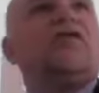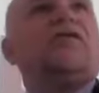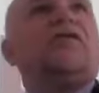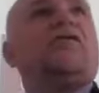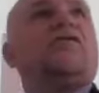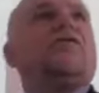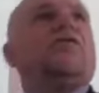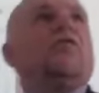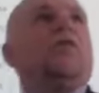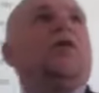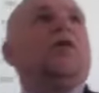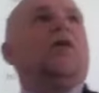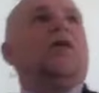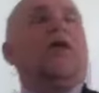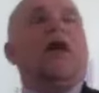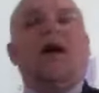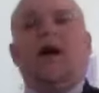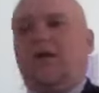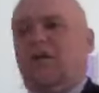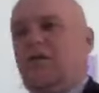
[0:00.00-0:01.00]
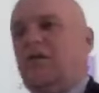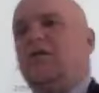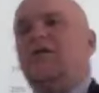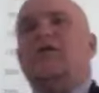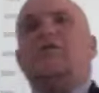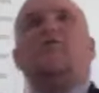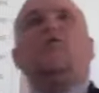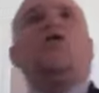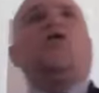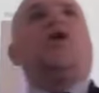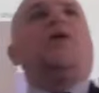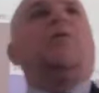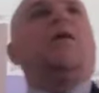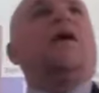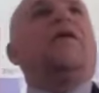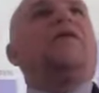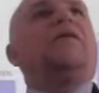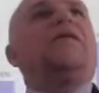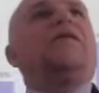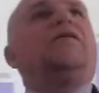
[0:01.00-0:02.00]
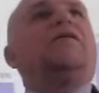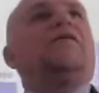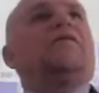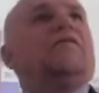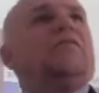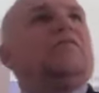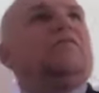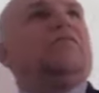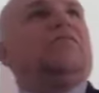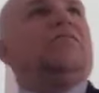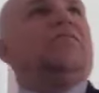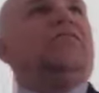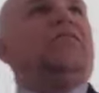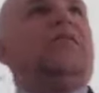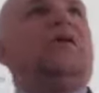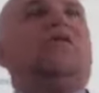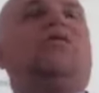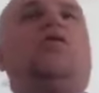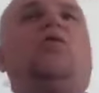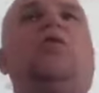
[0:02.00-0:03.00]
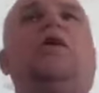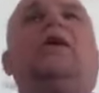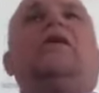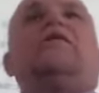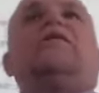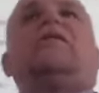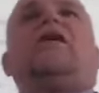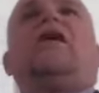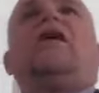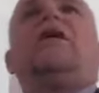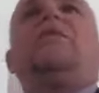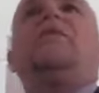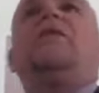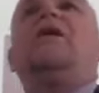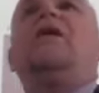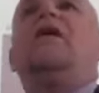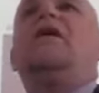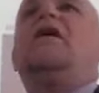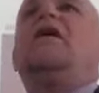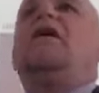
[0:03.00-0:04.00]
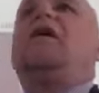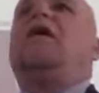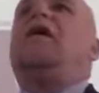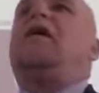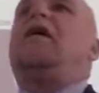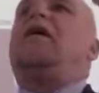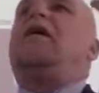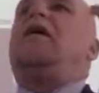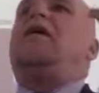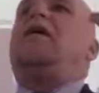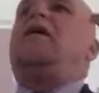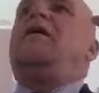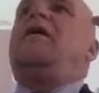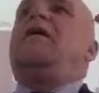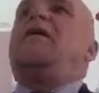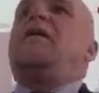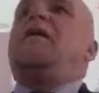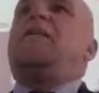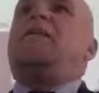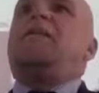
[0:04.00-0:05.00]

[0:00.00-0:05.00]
to a client, I'll talk about this in 2 weeks' time, the